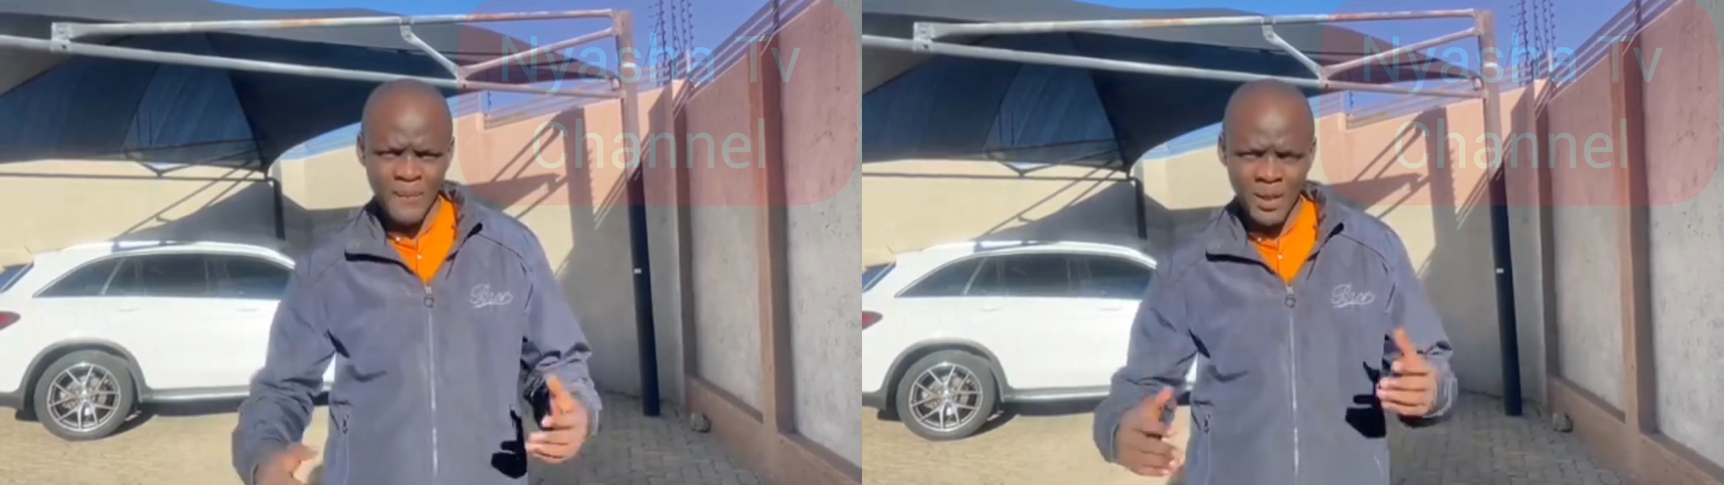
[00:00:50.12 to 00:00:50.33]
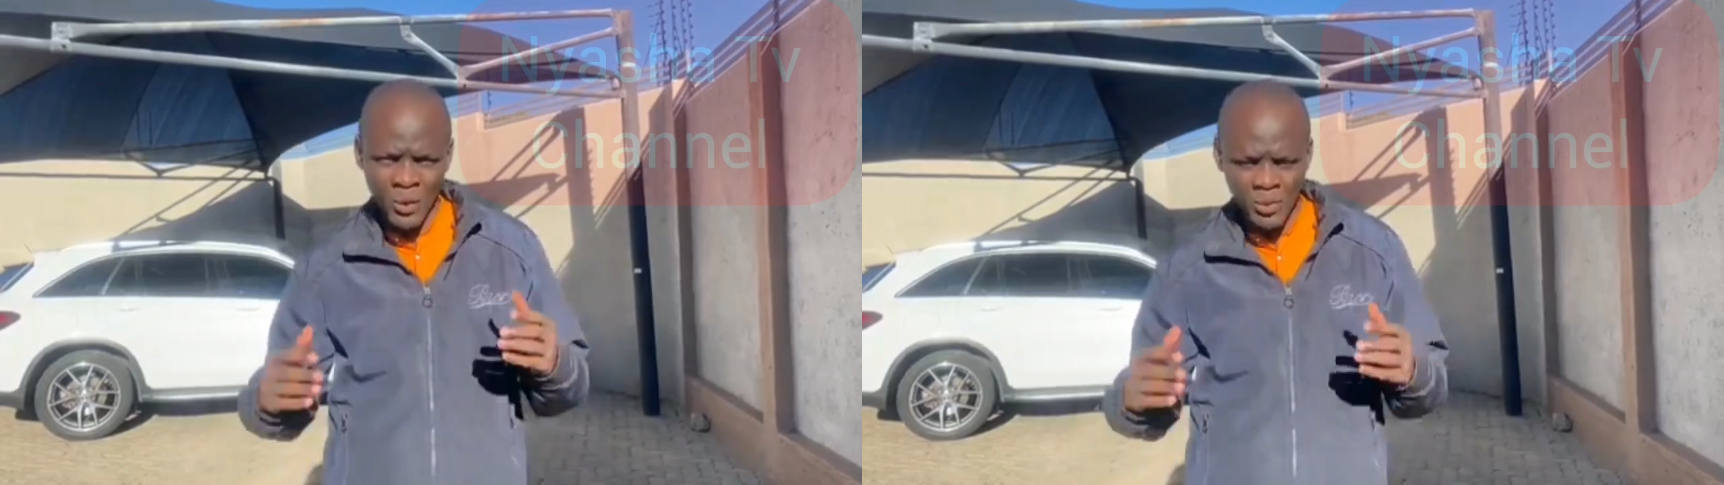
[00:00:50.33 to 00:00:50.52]

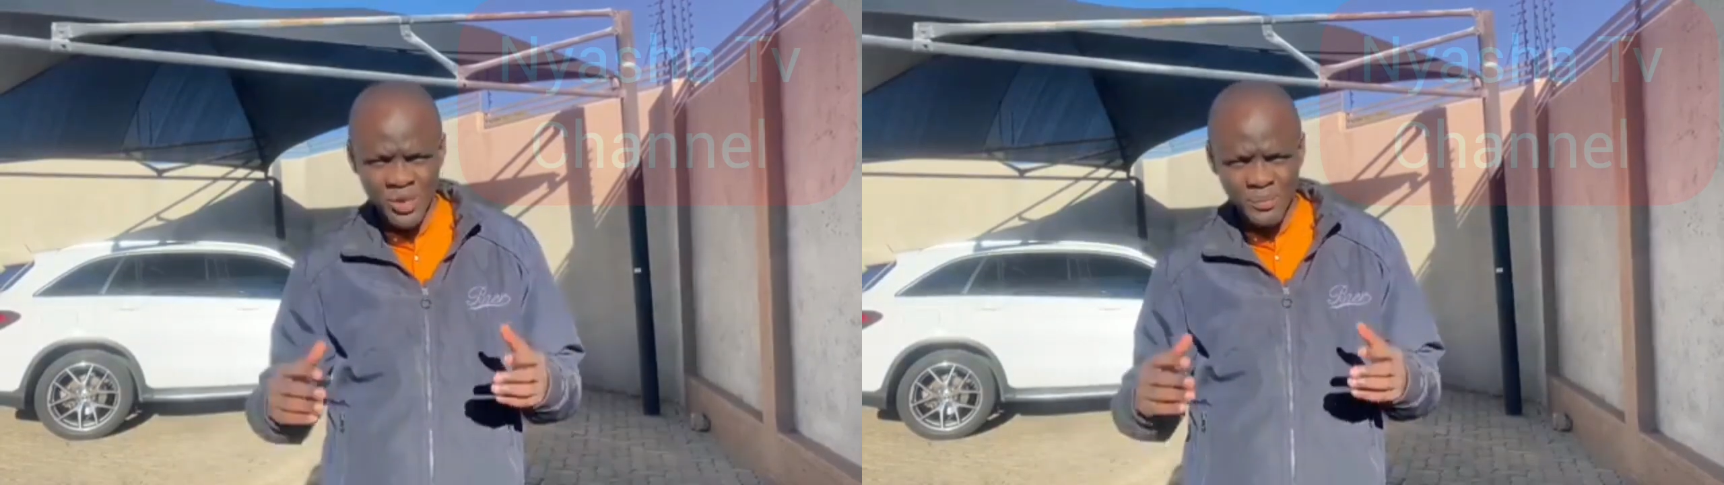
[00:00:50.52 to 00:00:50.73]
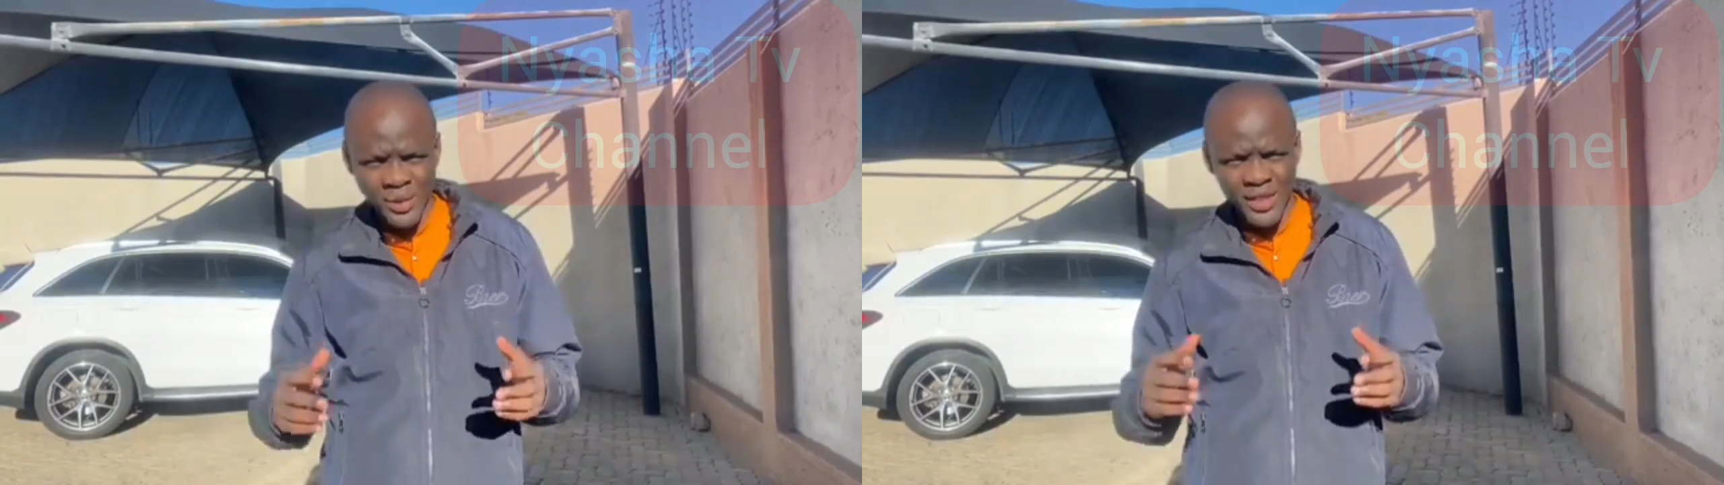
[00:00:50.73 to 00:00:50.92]
But what
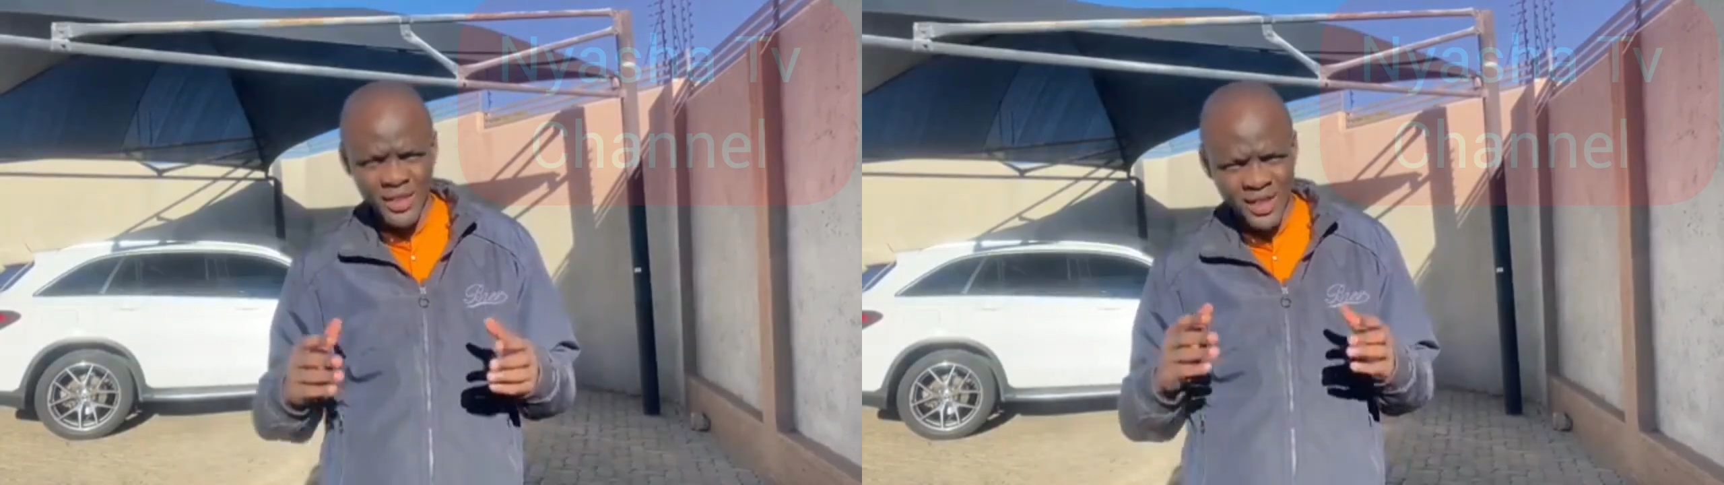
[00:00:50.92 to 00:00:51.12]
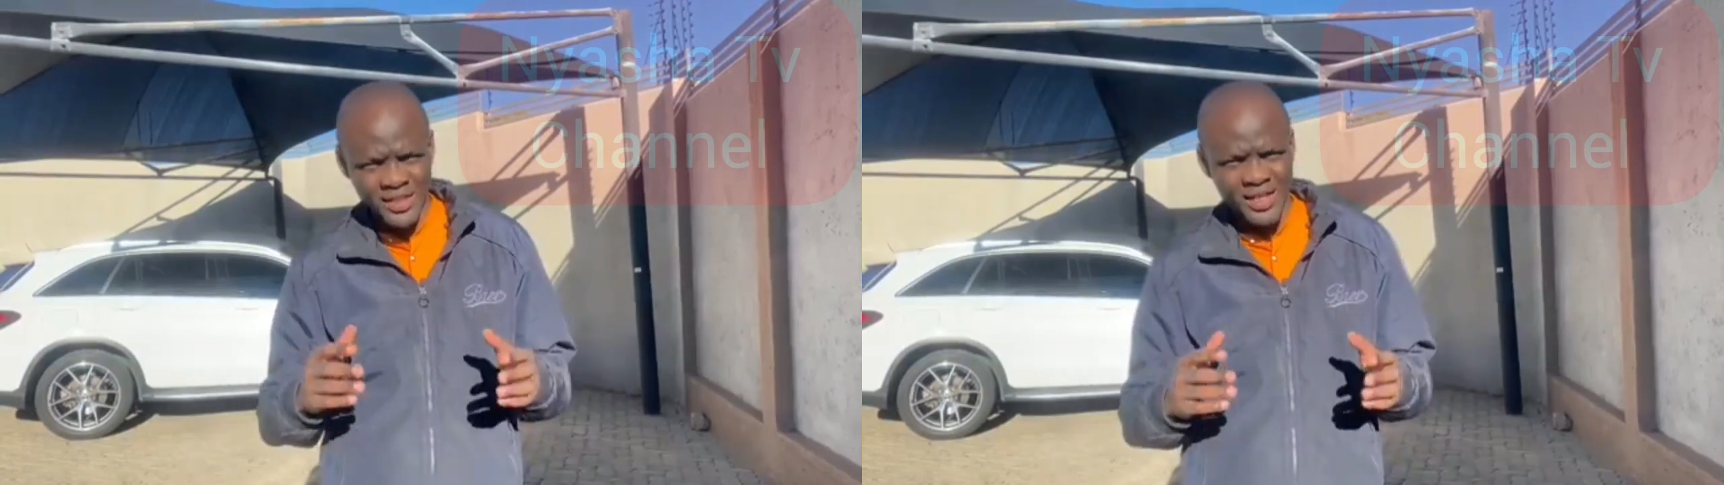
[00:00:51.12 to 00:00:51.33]
was
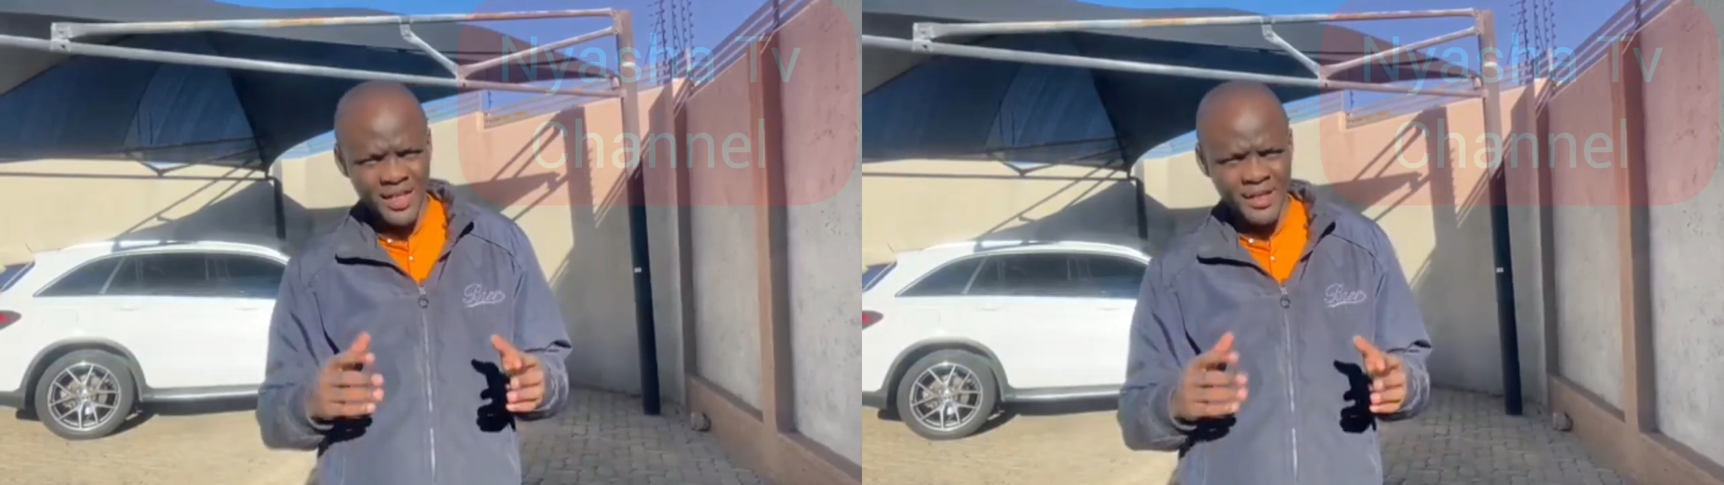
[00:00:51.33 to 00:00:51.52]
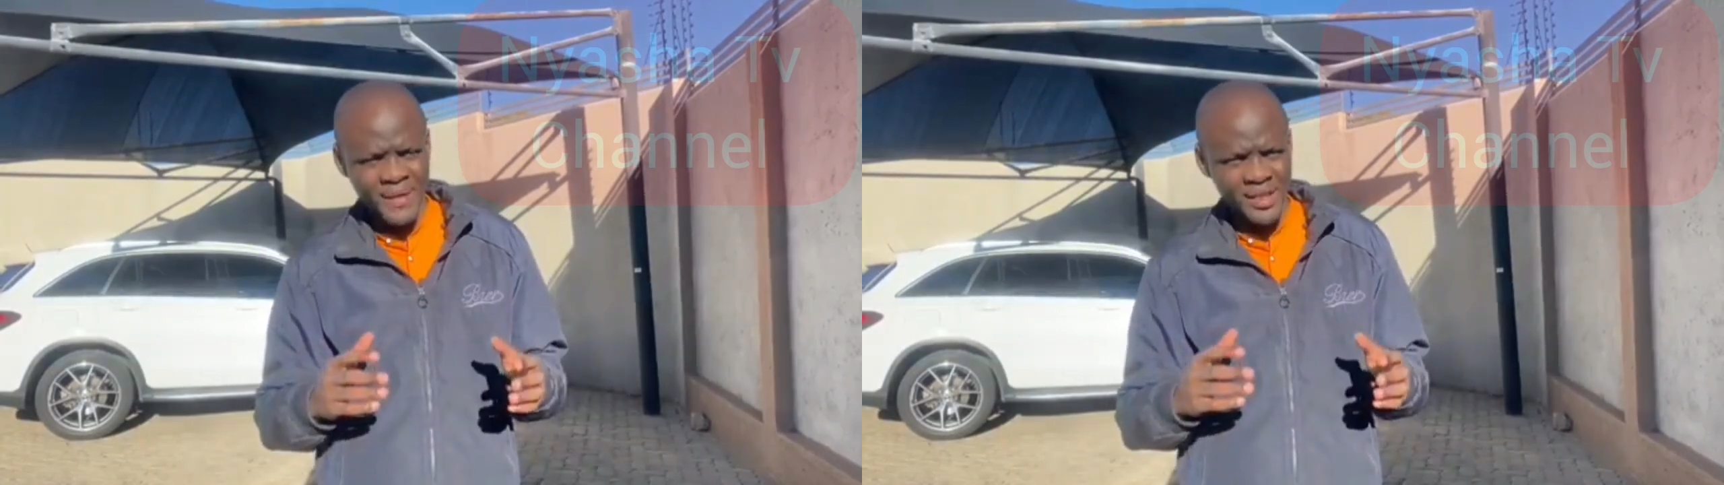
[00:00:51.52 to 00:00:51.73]
spoken
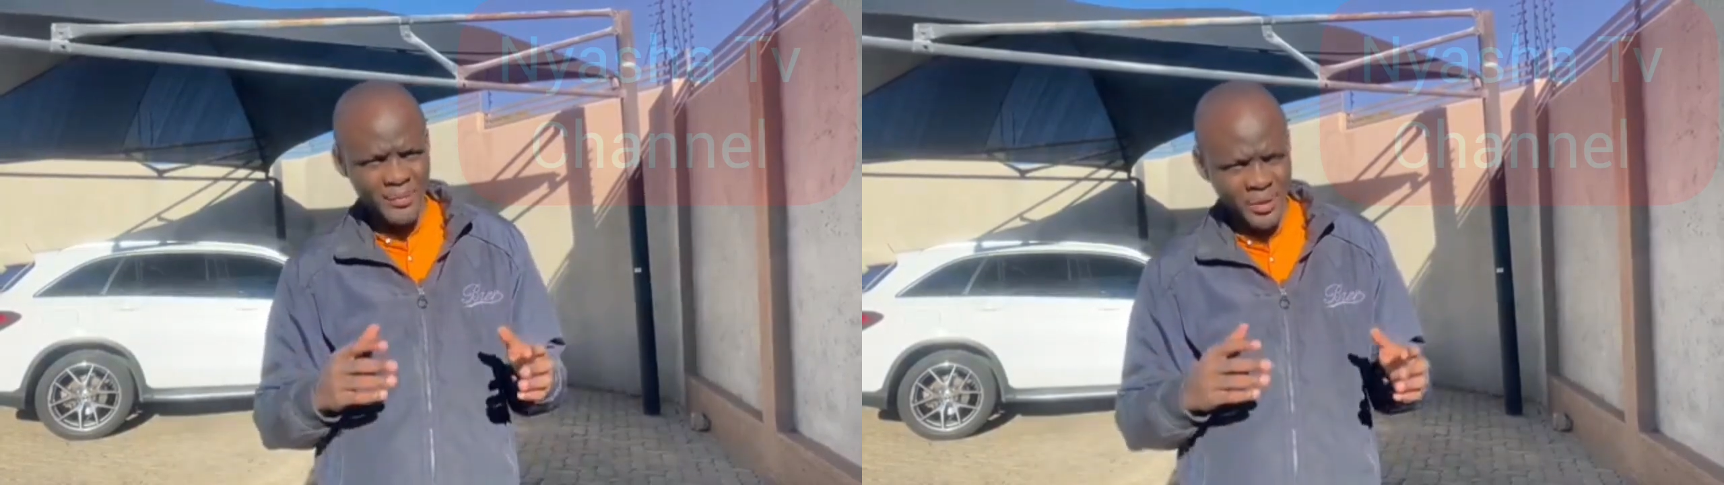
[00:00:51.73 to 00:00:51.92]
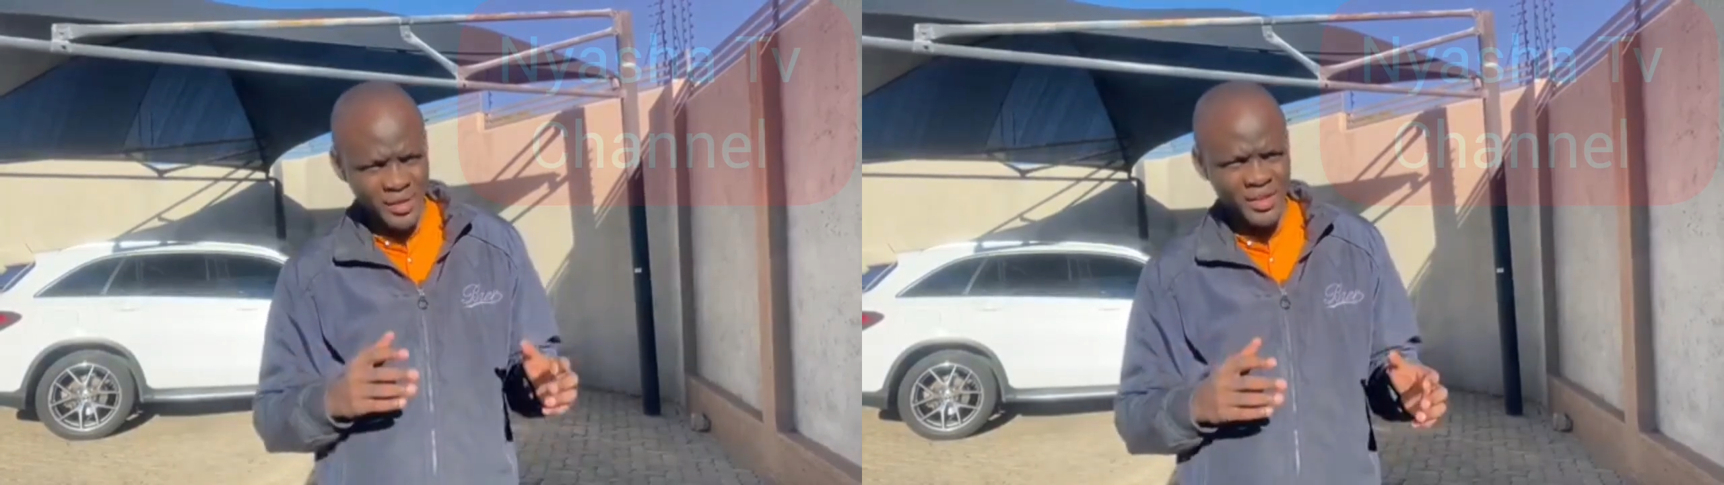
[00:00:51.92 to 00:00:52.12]
yesterday by
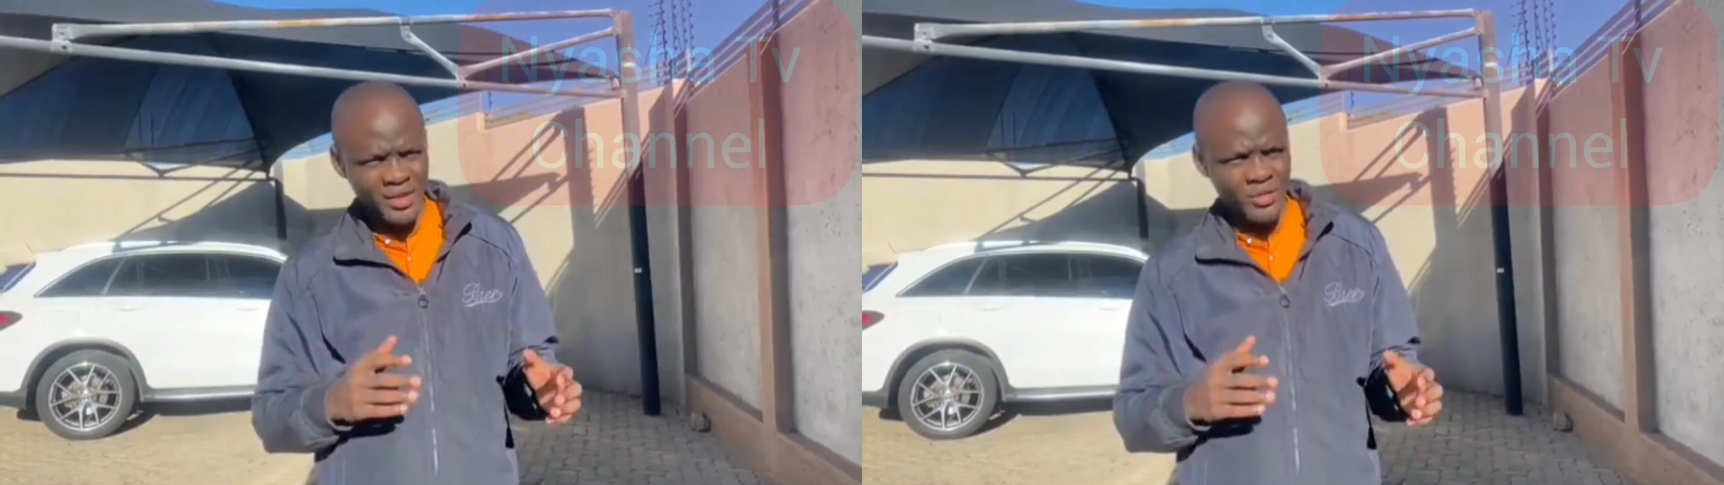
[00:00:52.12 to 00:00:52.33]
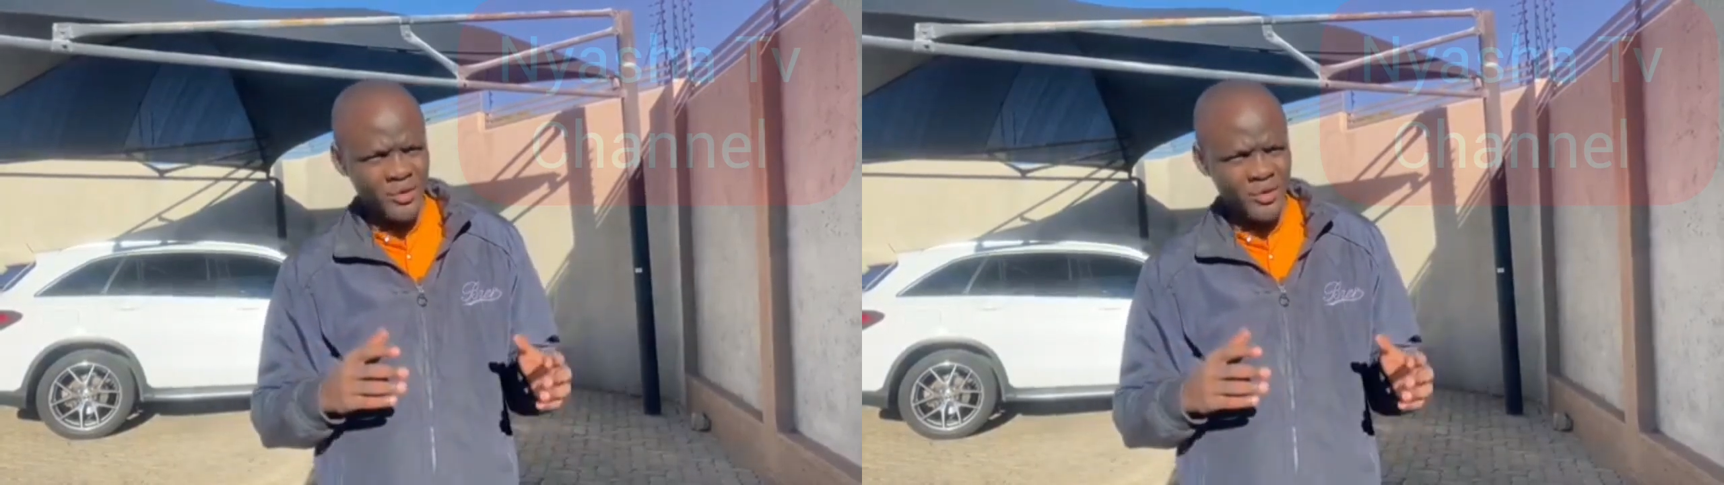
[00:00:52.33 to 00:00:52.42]
the president